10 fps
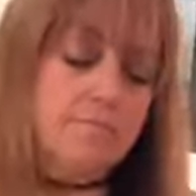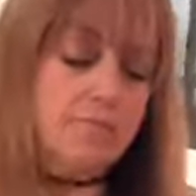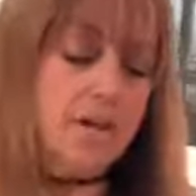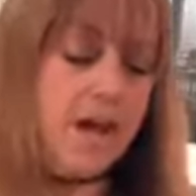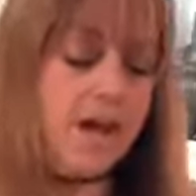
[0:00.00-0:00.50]

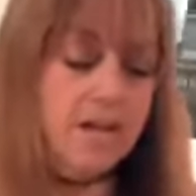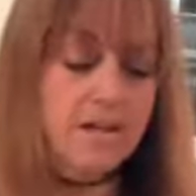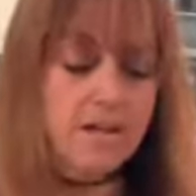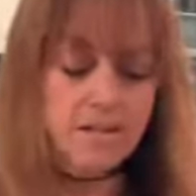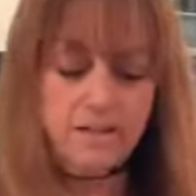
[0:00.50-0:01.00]
Okay?
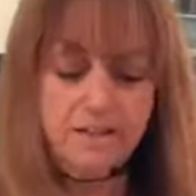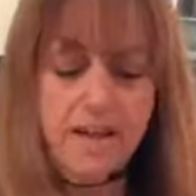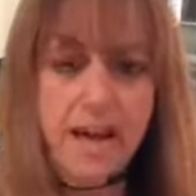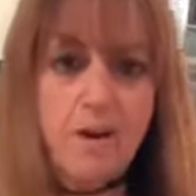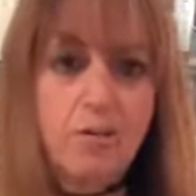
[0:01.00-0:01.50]

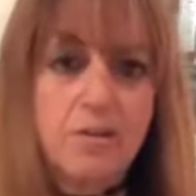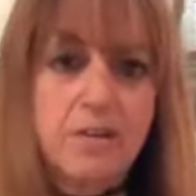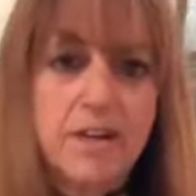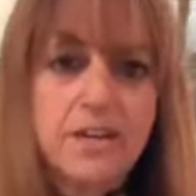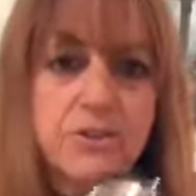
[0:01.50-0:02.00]
Now,
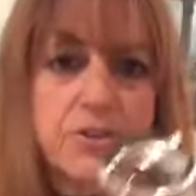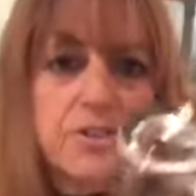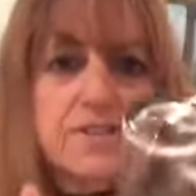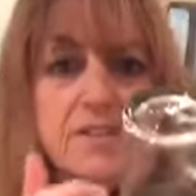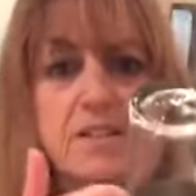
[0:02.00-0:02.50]
as you
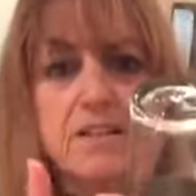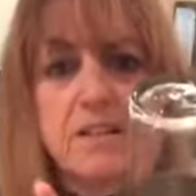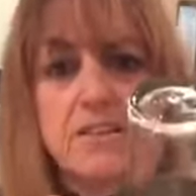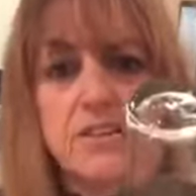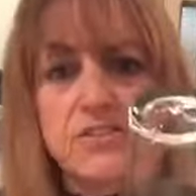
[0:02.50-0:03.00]
can see,
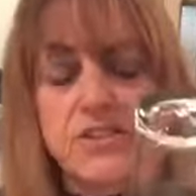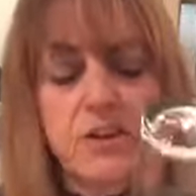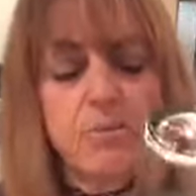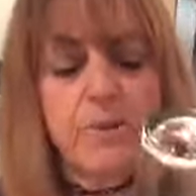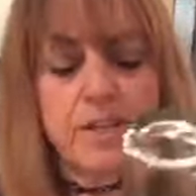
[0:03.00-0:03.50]
there's an
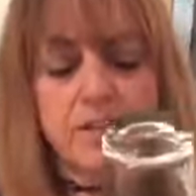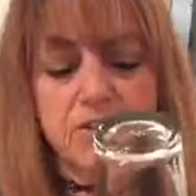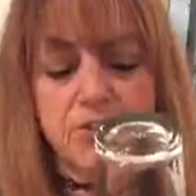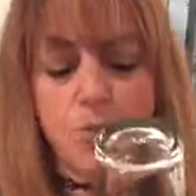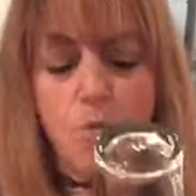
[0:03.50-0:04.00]
opening.
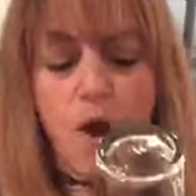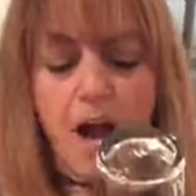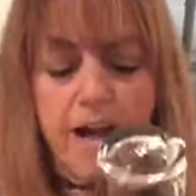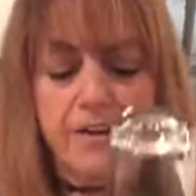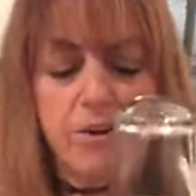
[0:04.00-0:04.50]
There's a
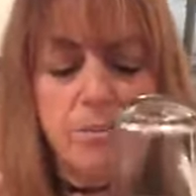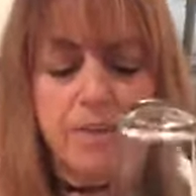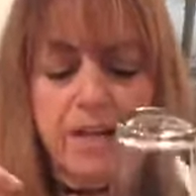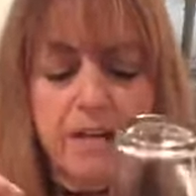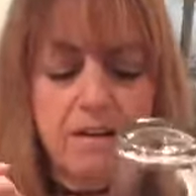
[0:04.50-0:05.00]
wide
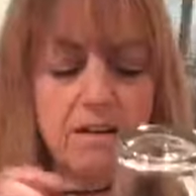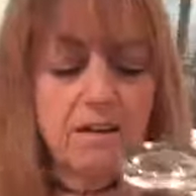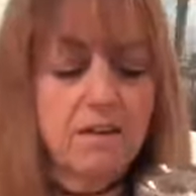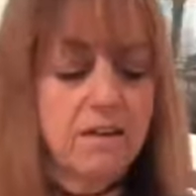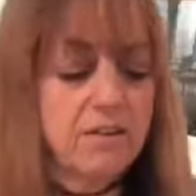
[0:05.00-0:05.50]
opening,
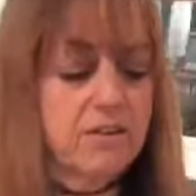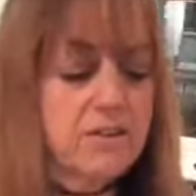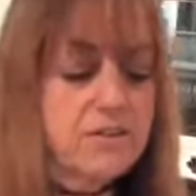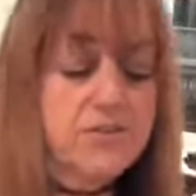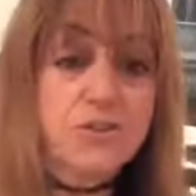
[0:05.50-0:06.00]

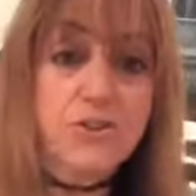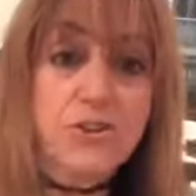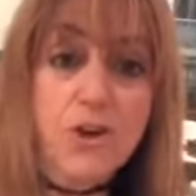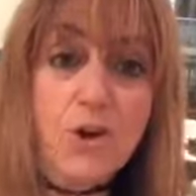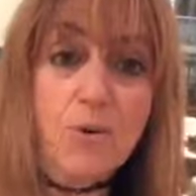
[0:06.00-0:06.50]
there's
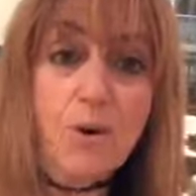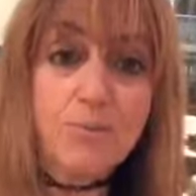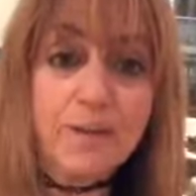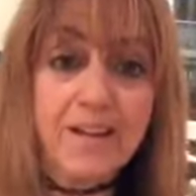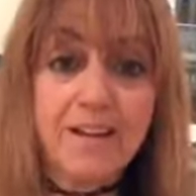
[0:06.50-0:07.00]
no
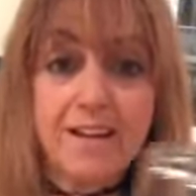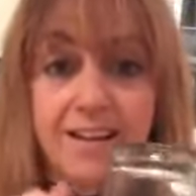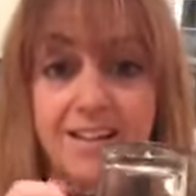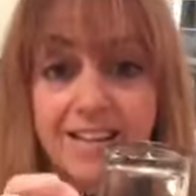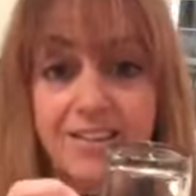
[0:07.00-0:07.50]
opening,
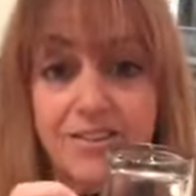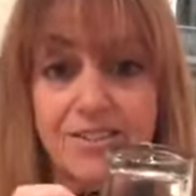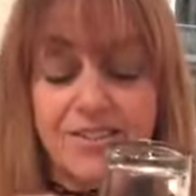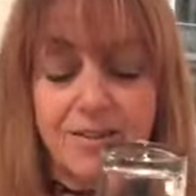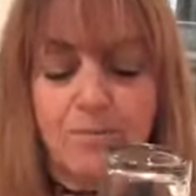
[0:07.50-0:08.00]
and then
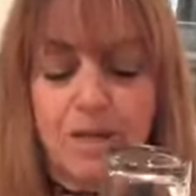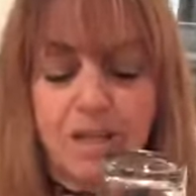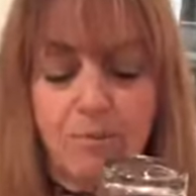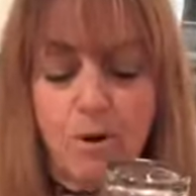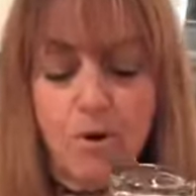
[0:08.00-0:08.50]
there's
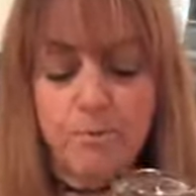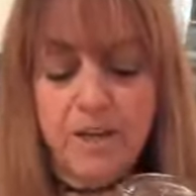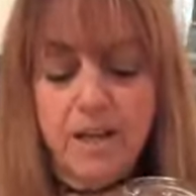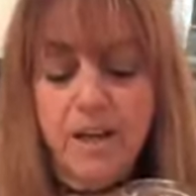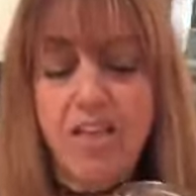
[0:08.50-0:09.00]
medium
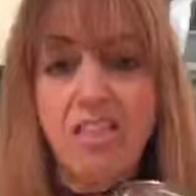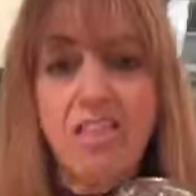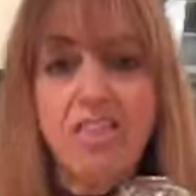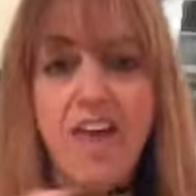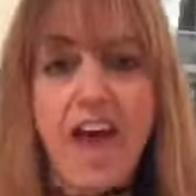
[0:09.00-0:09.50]
opening.
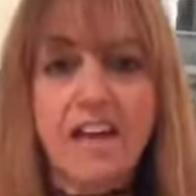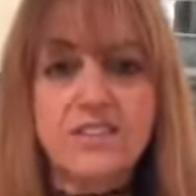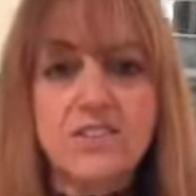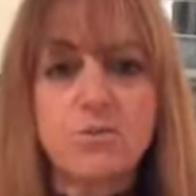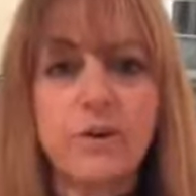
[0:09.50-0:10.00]

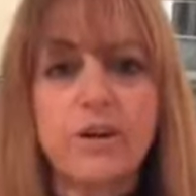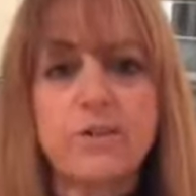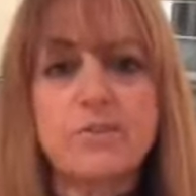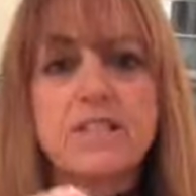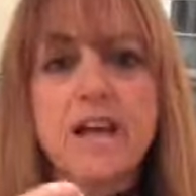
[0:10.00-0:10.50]
That's where
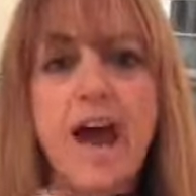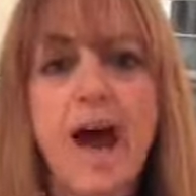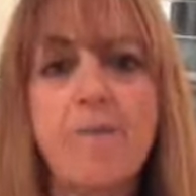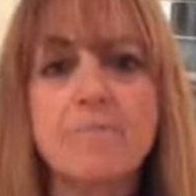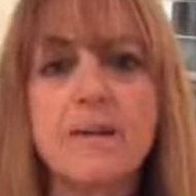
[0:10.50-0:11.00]
you
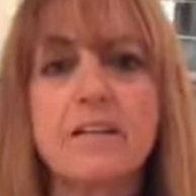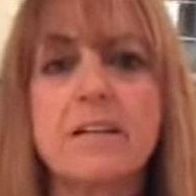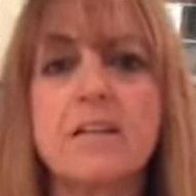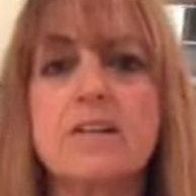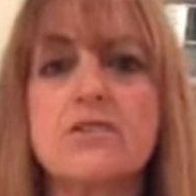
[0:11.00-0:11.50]
tap it
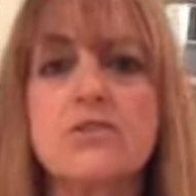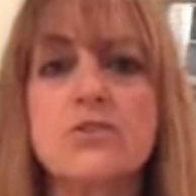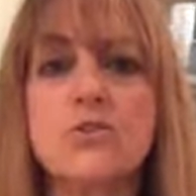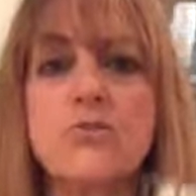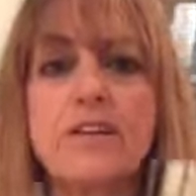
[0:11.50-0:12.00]

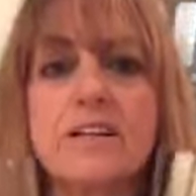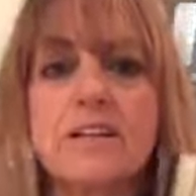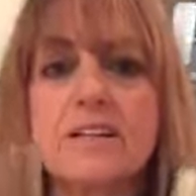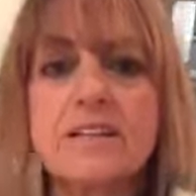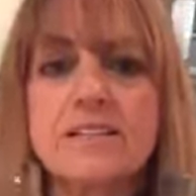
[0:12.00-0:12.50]
to
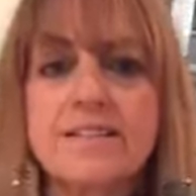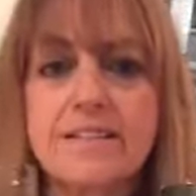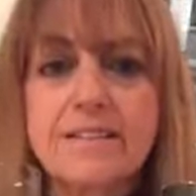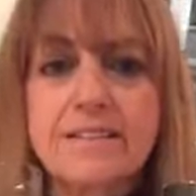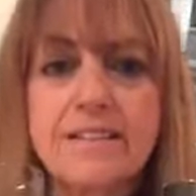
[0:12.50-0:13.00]
release
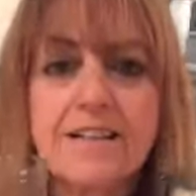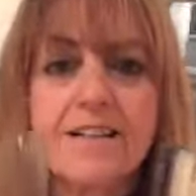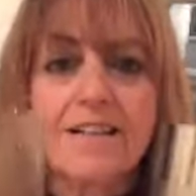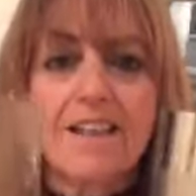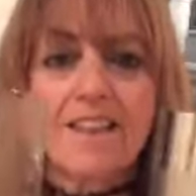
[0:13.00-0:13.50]
it.
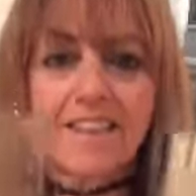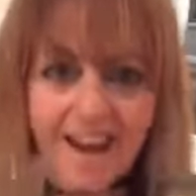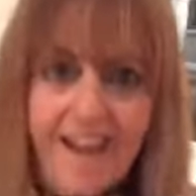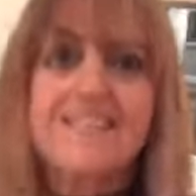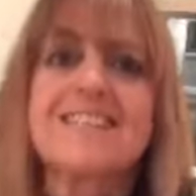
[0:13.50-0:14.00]

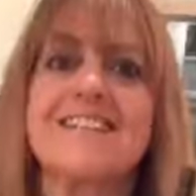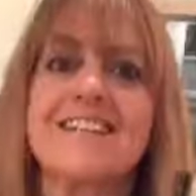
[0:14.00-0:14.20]
That's the